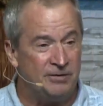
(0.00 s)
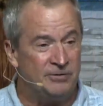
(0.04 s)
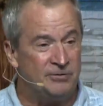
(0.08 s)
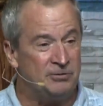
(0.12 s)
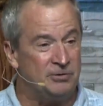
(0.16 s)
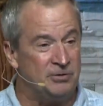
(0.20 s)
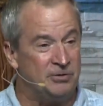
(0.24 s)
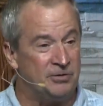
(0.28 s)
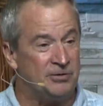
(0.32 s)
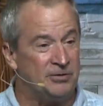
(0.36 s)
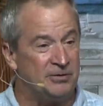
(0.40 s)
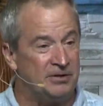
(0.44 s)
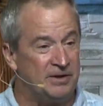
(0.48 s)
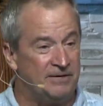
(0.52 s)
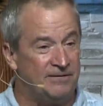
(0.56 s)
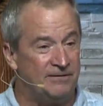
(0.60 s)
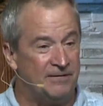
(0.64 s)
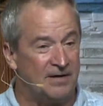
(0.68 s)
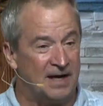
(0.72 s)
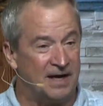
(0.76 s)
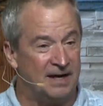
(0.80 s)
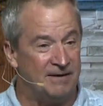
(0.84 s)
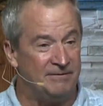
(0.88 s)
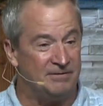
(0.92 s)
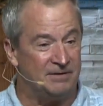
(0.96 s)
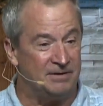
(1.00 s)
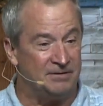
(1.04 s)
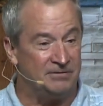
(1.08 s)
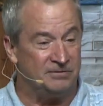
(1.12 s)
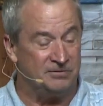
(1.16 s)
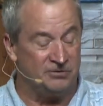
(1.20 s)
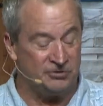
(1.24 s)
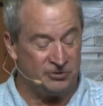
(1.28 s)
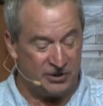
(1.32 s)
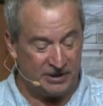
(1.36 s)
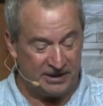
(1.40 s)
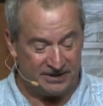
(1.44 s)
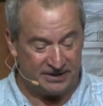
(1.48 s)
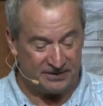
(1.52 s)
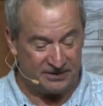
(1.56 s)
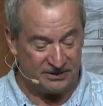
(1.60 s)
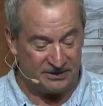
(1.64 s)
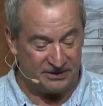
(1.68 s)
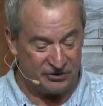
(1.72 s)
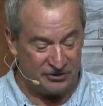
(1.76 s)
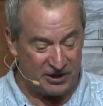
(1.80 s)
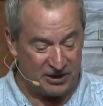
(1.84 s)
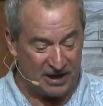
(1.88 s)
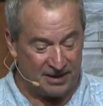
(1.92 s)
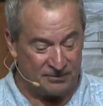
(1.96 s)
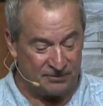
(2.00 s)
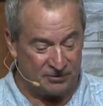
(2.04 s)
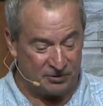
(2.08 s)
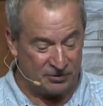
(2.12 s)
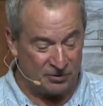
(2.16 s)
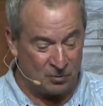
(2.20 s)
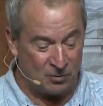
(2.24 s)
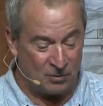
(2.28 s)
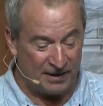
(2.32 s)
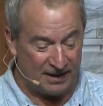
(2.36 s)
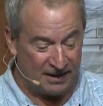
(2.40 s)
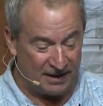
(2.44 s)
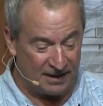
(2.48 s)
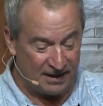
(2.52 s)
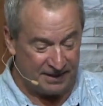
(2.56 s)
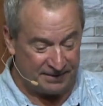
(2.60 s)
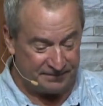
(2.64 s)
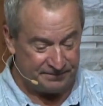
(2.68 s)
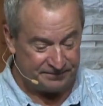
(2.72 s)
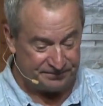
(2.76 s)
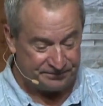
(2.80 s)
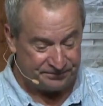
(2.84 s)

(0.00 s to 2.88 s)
through 35 of Genesis chapter 29.